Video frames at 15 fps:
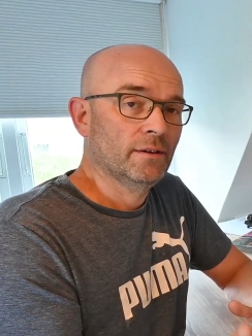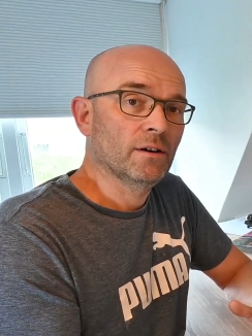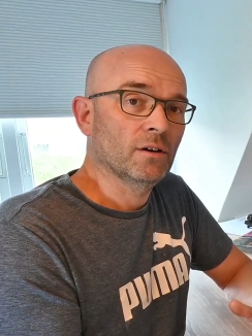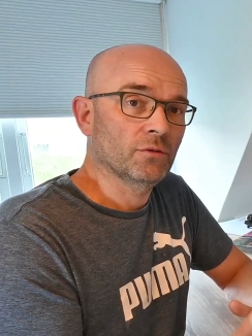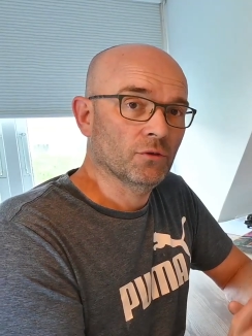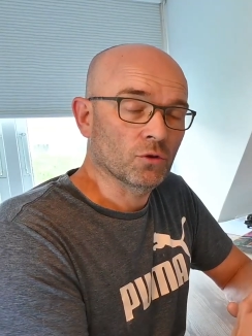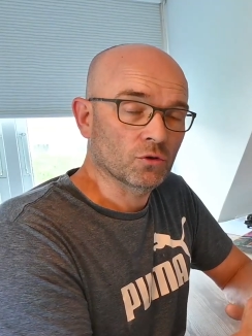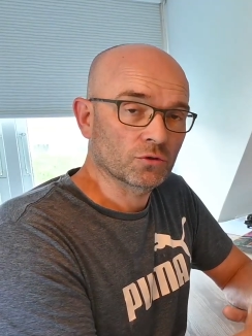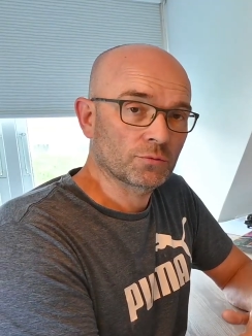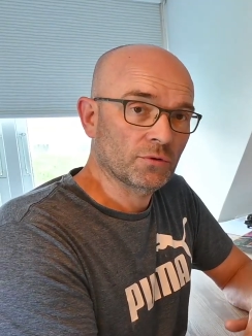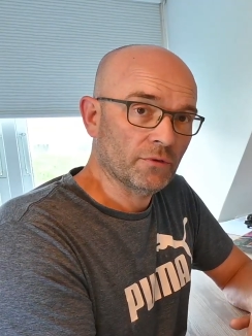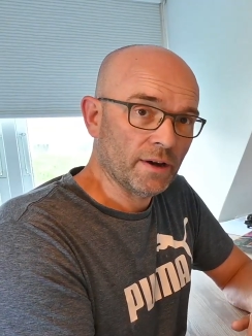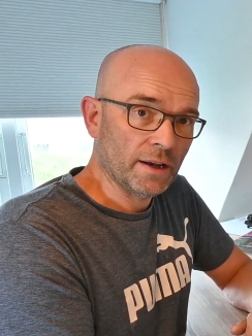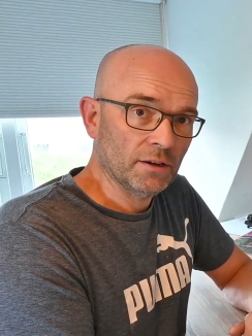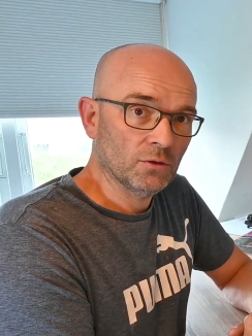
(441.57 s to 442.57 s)
of course,
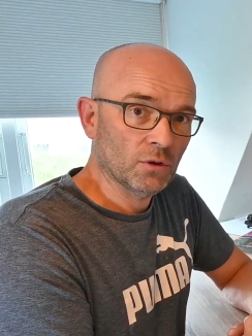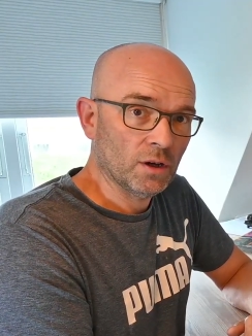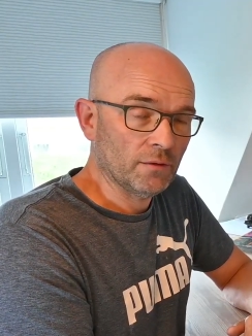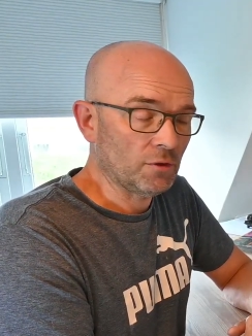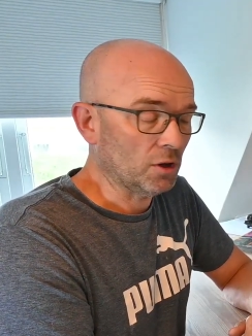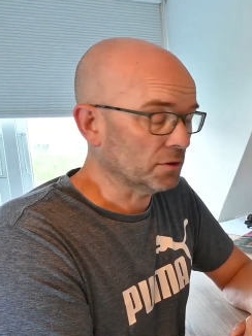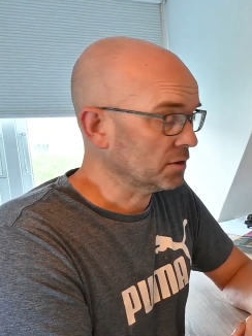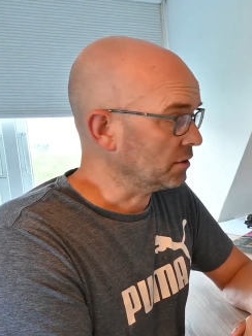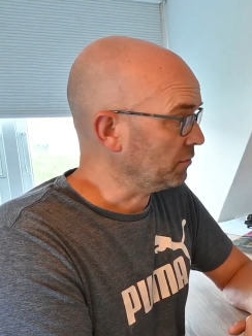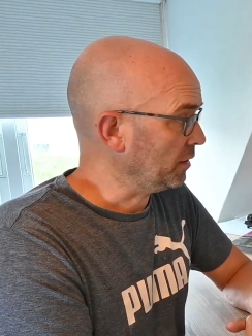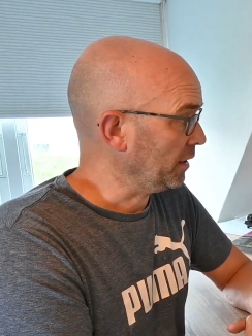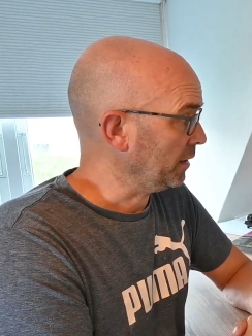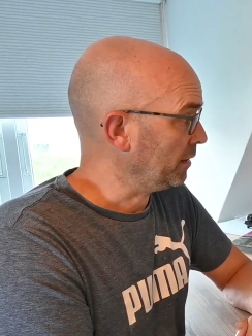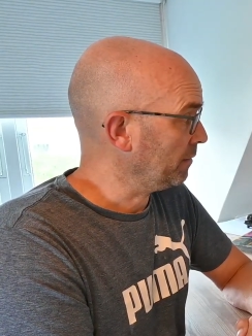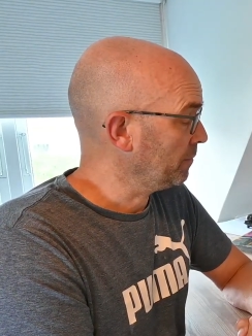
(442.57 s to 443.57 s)
provided you have lots of
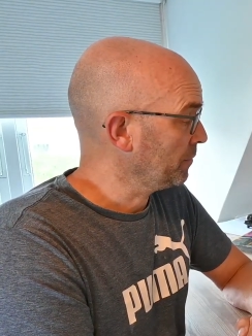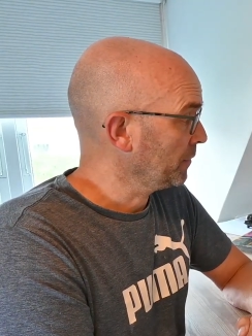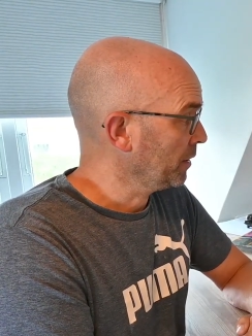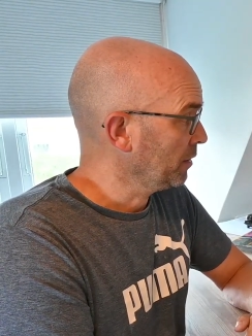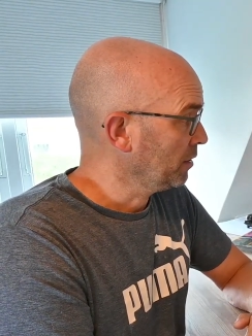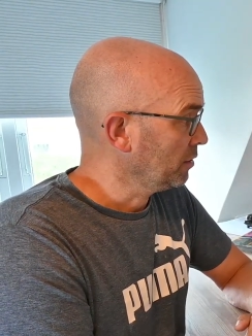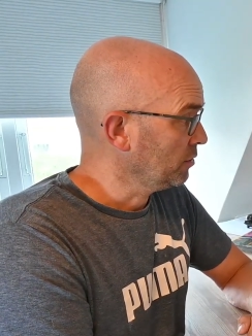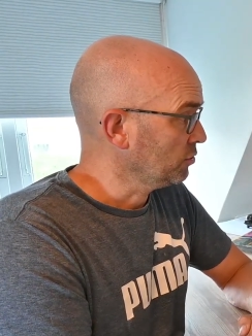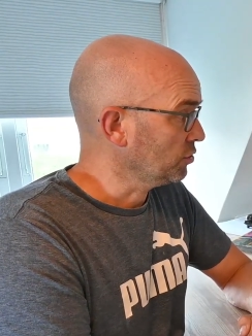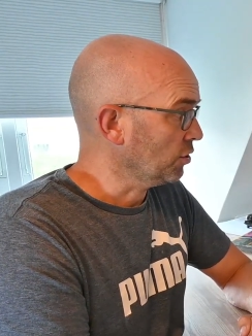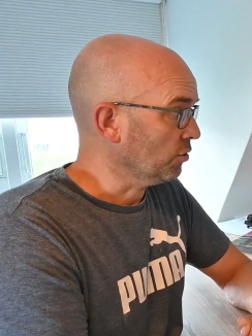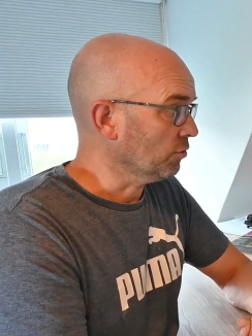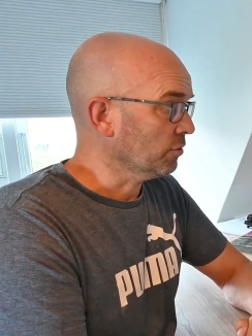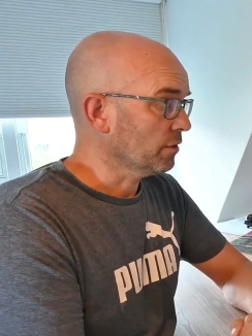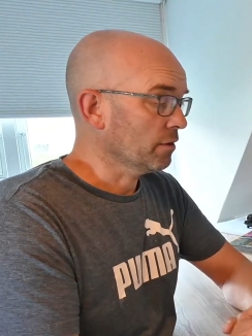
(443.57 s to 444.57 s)
data.
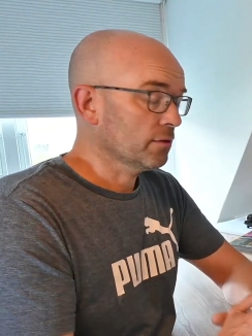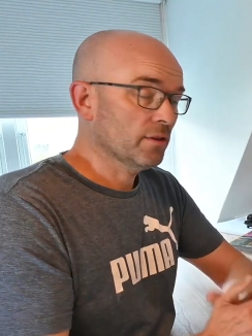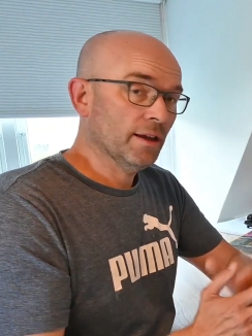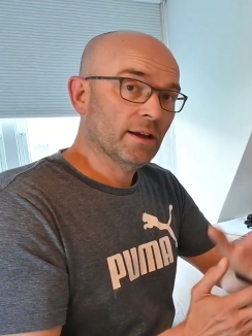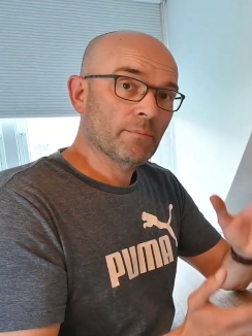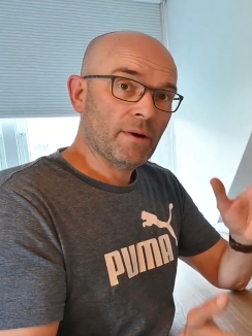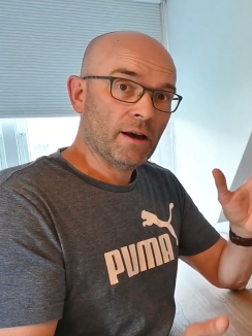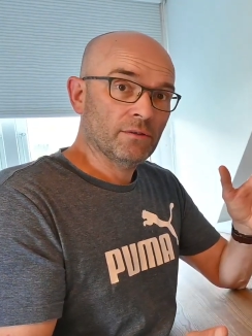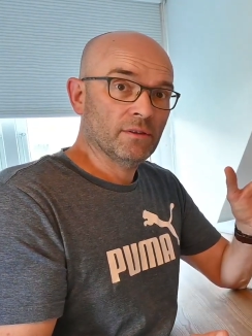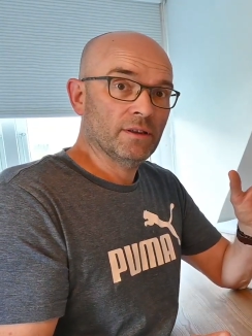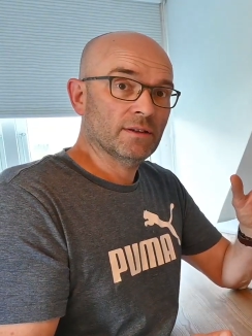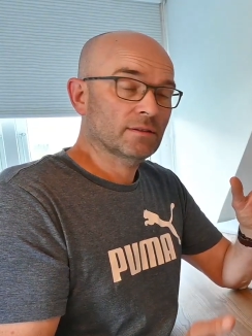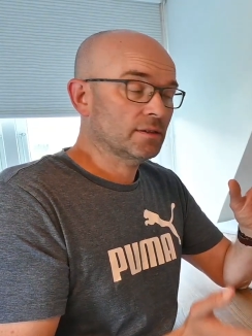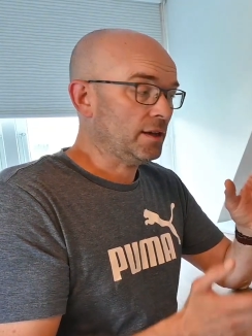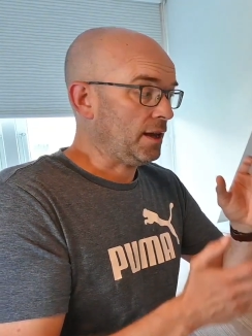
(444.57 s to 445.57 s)
So think about
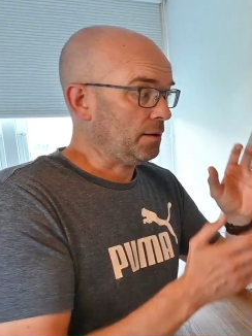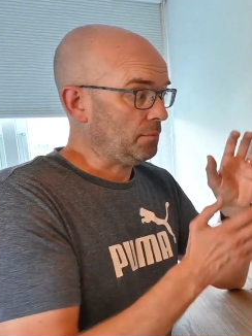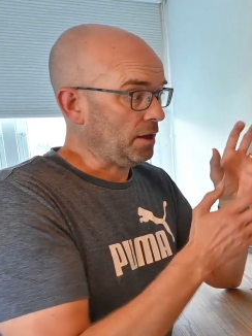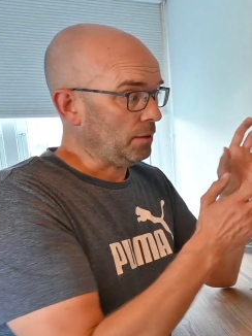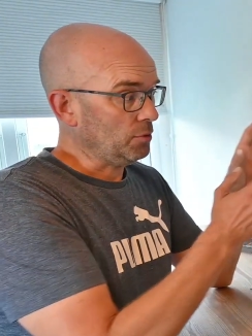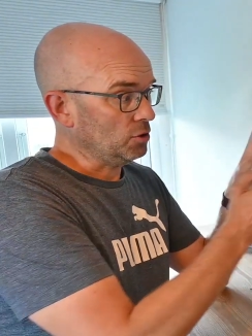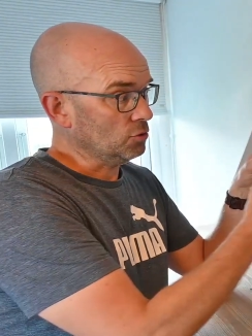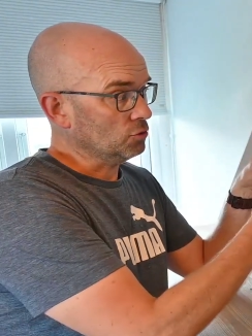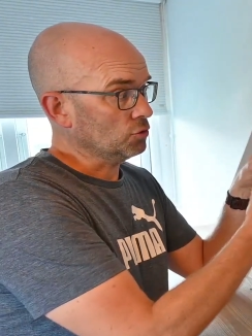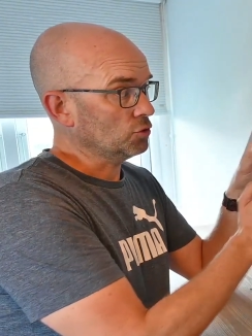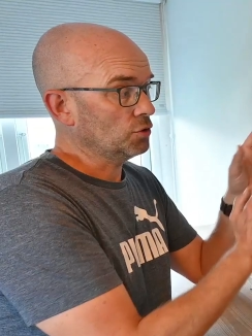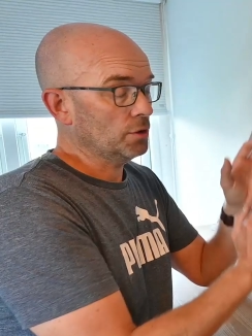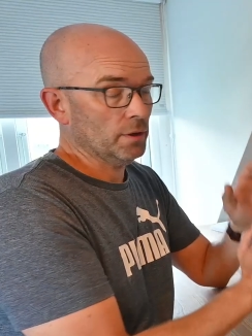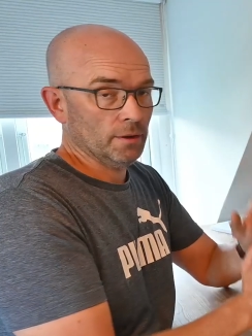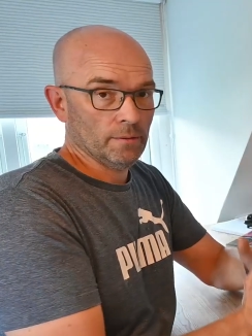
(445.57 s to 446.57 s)
this and maybe use
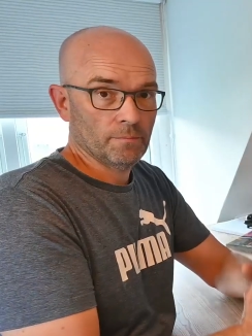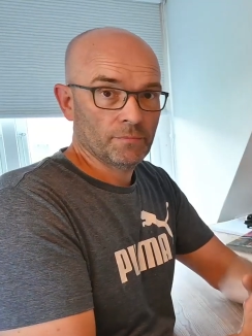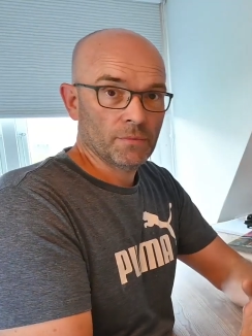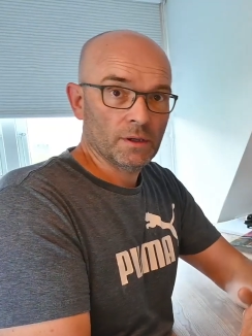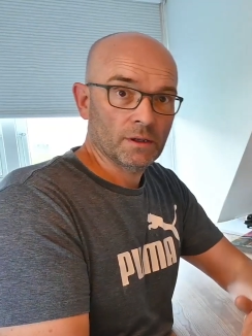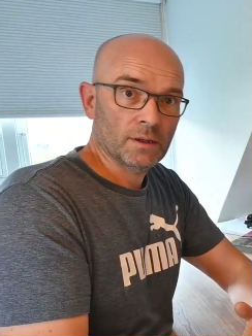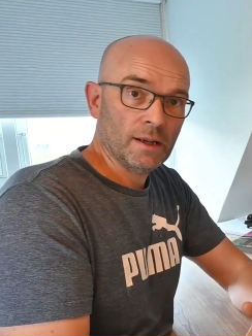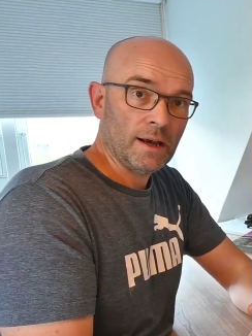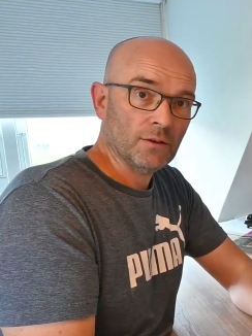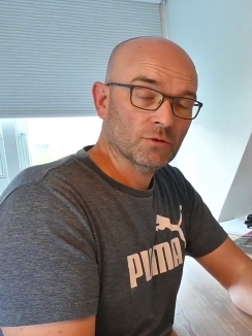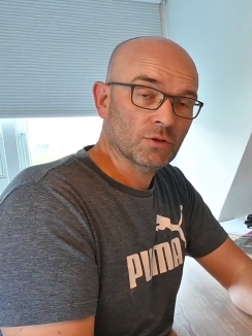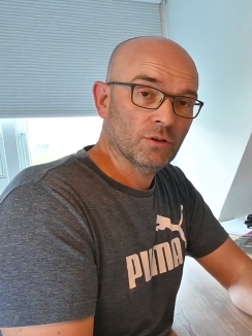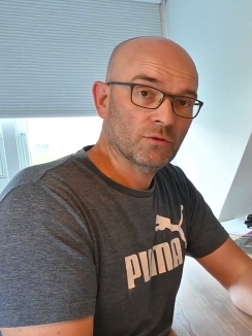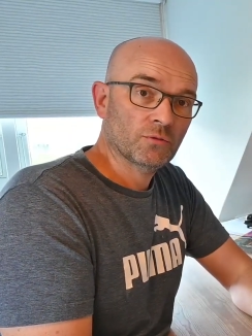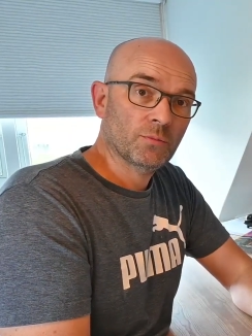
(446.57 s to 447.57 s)
the cloud
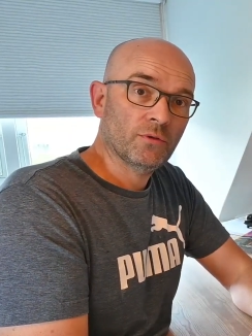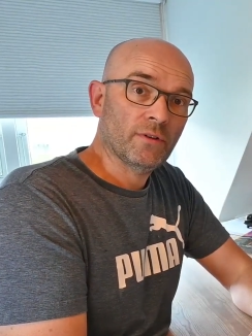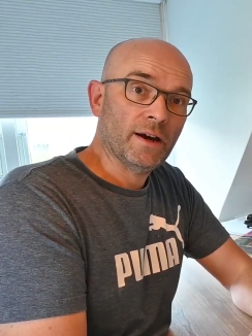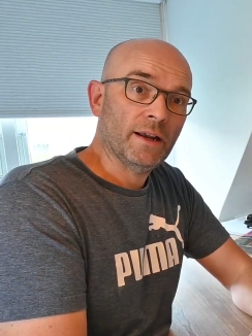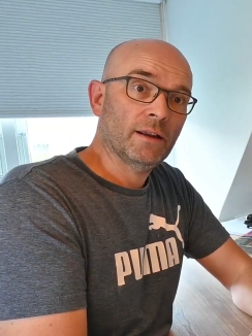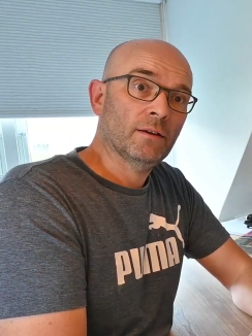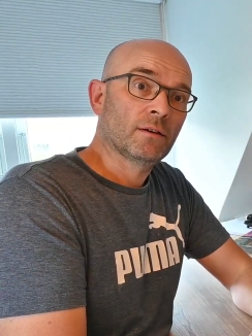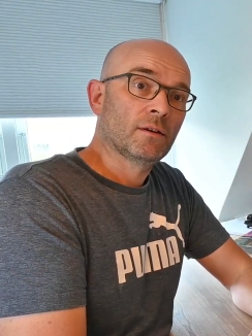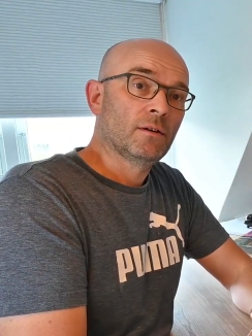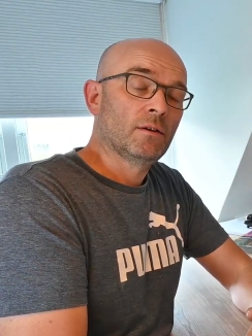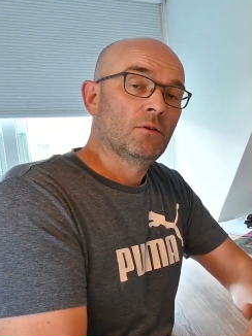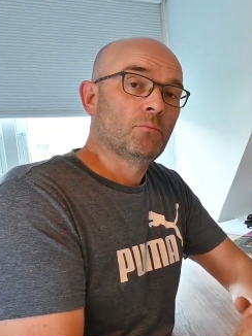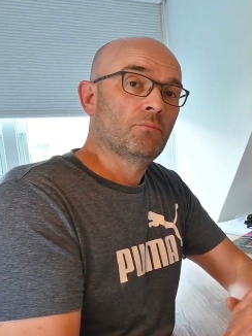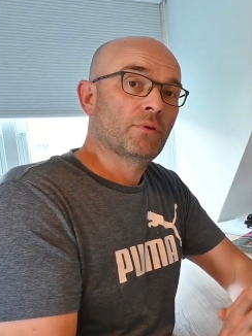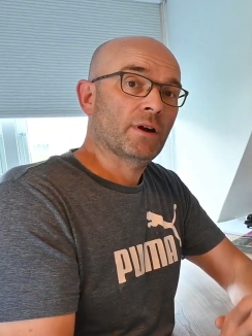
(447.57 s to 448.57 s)
service provider
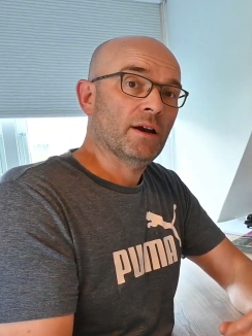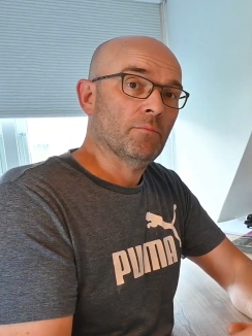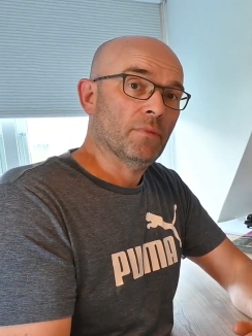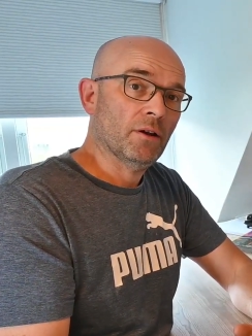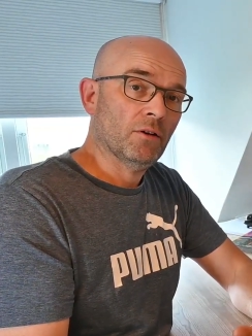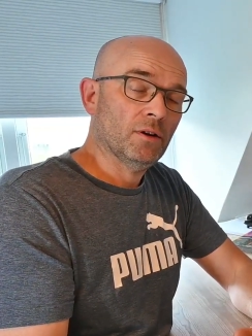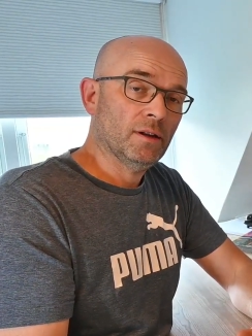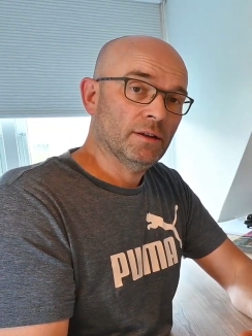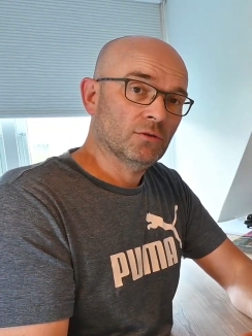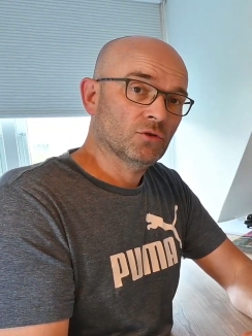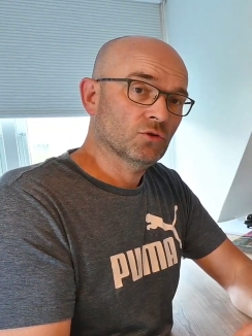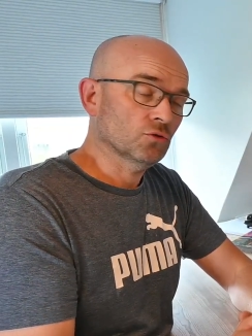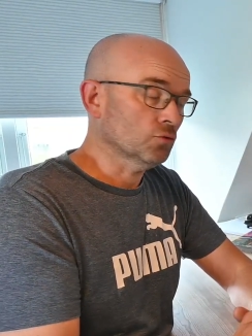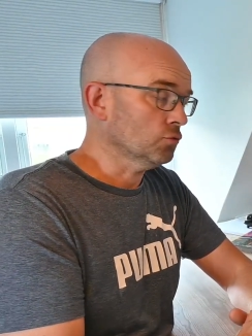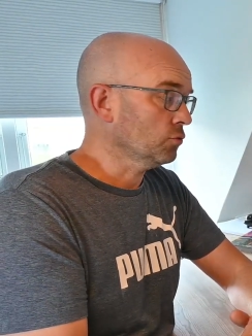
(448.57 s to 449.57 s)
primarily
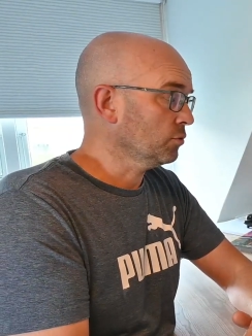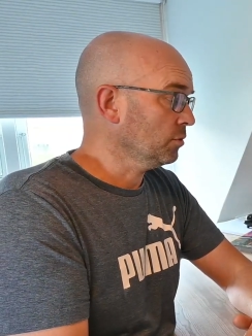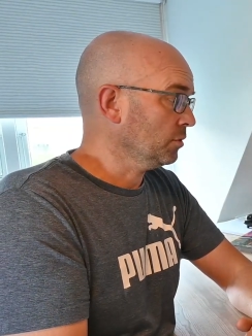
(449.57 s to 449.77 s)
to